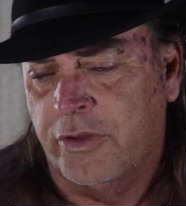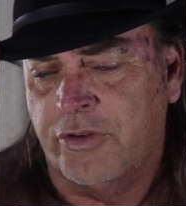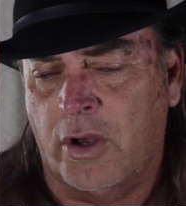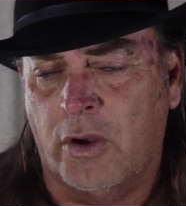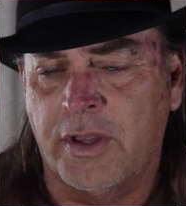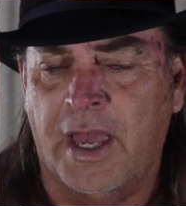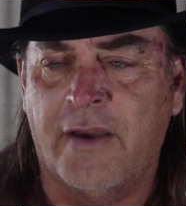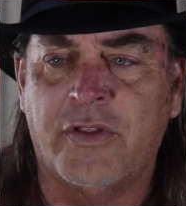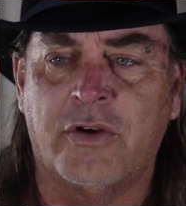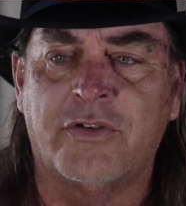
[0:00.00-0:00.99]
So you
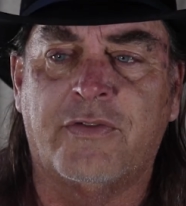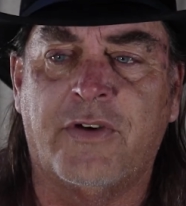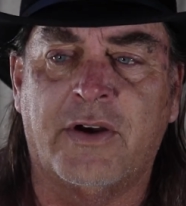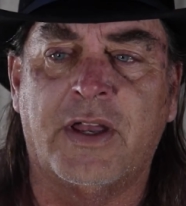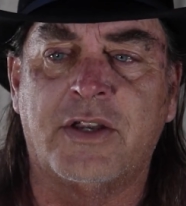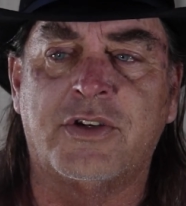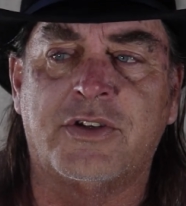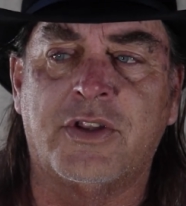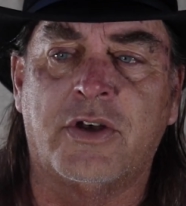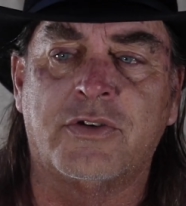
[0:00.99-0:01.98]
have those
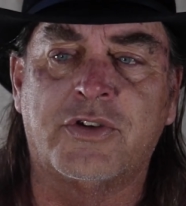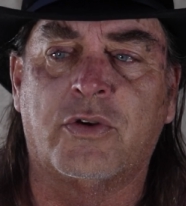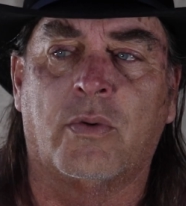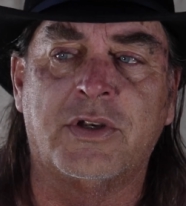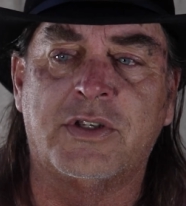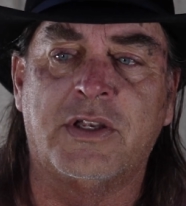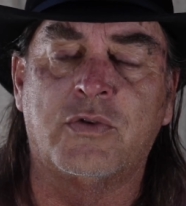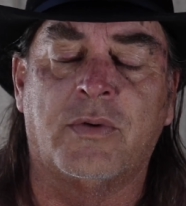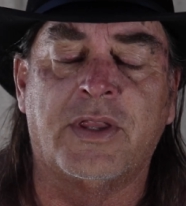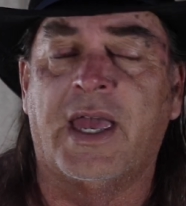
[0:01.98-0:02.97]
variations of those stories,
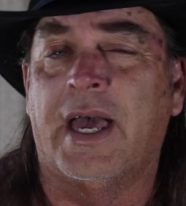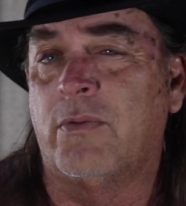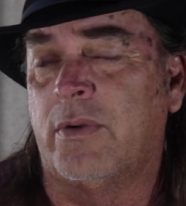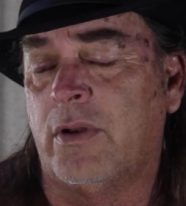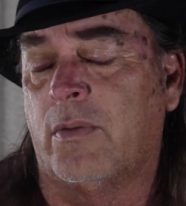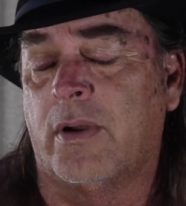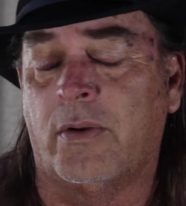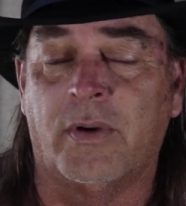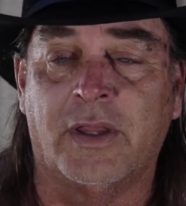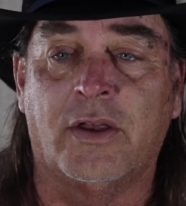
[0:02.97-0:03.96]
each one they had. We don't want
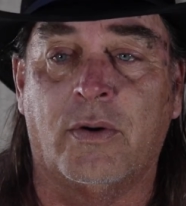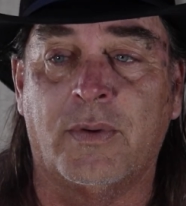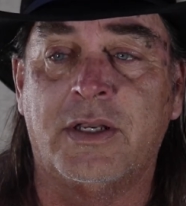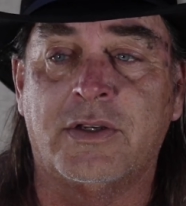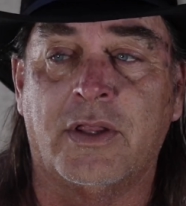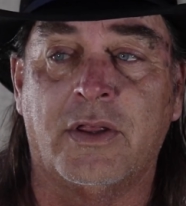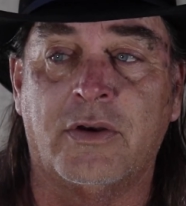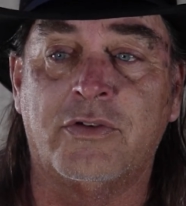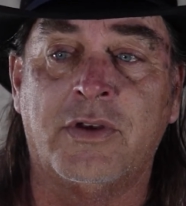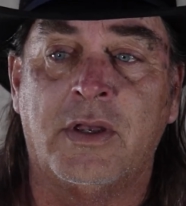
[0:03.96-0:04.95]
to really go into
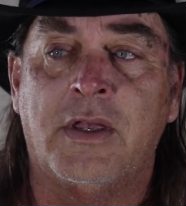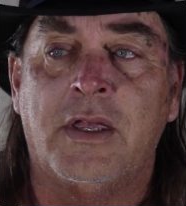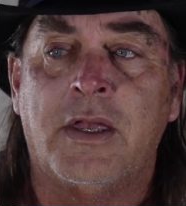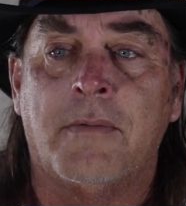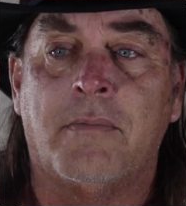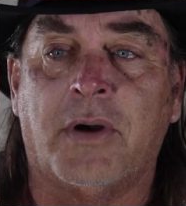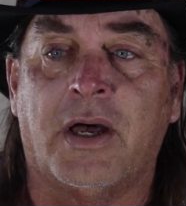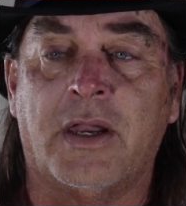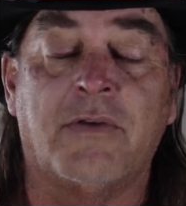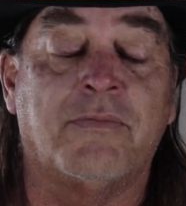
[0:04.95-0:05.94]
those,
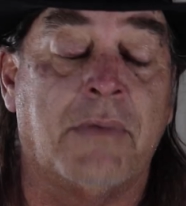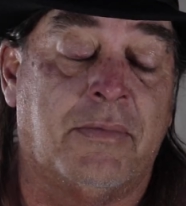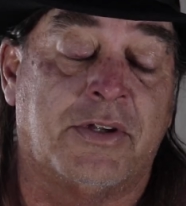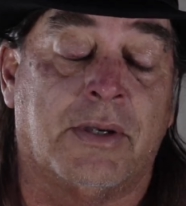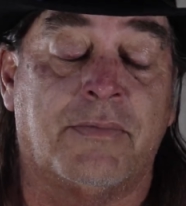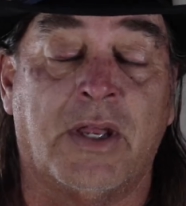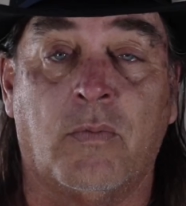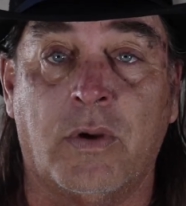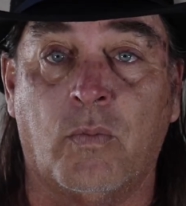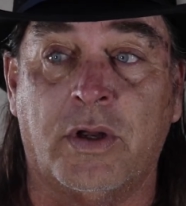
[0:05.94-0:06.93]
but and maybe someday
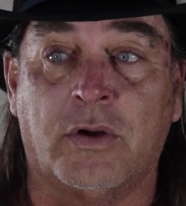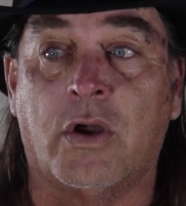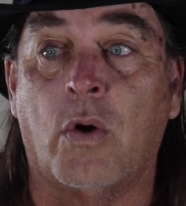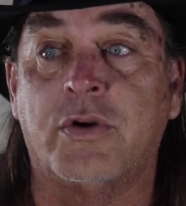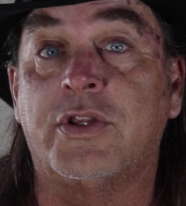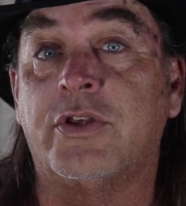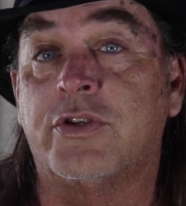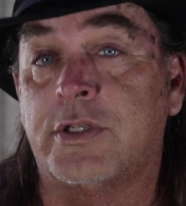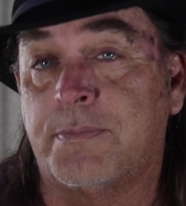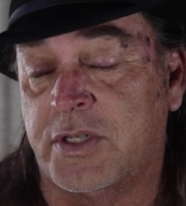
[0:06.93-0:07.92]
we will go to
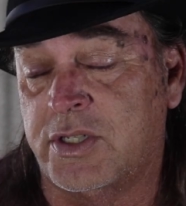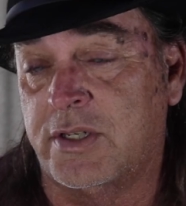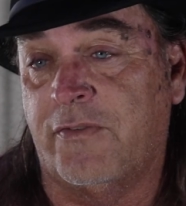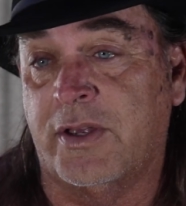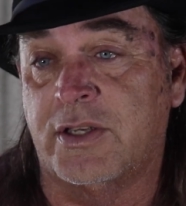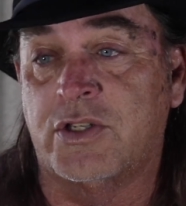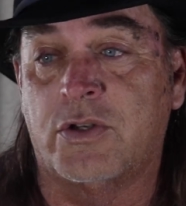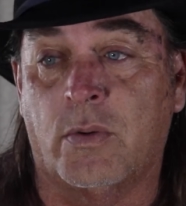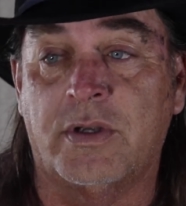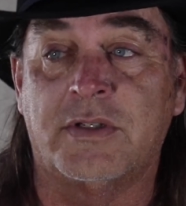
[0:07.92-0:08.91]
those specific
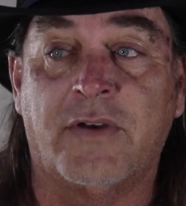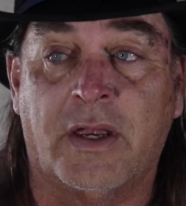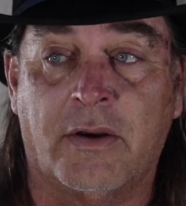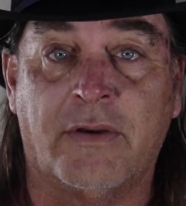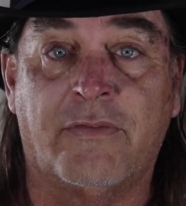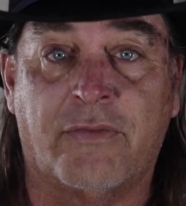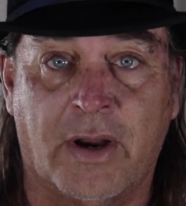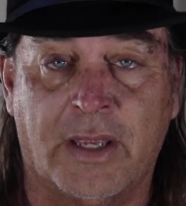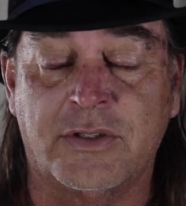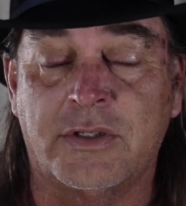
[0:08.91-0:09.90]
stories of Harry
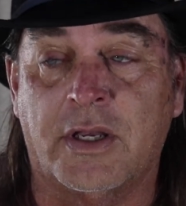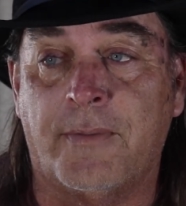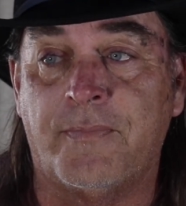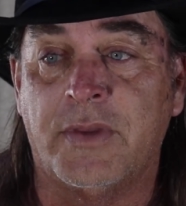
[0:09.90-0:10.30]
France